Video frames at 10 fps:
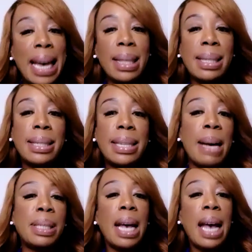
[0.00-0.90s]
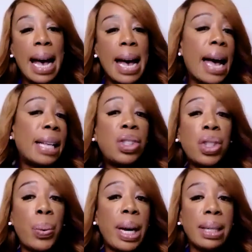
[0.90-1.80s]
take the steps and
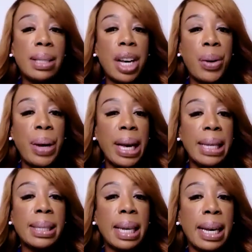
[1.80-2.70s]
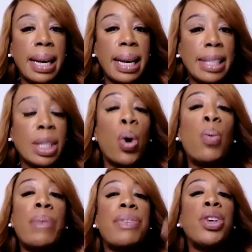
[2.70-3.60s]
do it? So it's
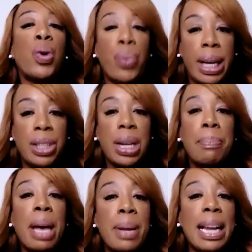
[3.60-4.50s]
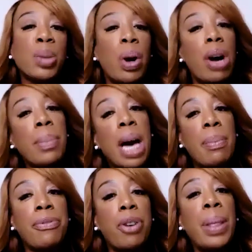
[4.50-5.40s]
all within your reach. And maybe that's where I'm
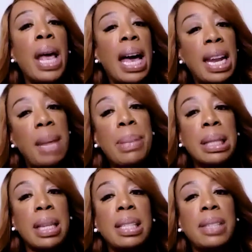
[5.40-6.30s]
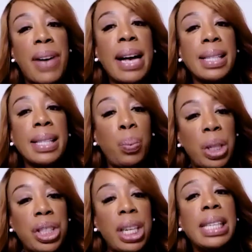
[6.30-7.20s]
coming from, a limitless factor,
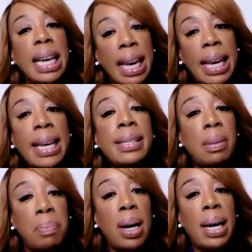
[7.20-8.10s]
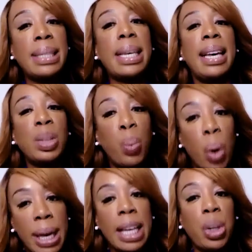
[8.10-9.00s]
which is, it is the mind, it is
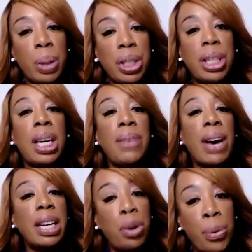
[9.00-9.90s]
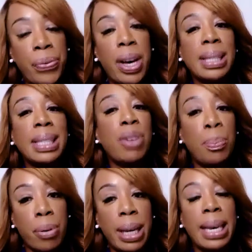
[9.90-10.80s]
what can you achieve. And you first have
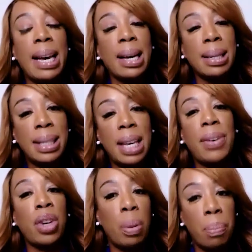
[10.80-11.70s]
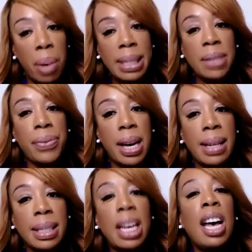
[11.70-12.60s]
to break it and conceive it in your mind
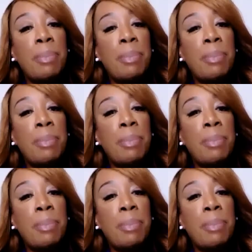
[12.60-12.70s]
first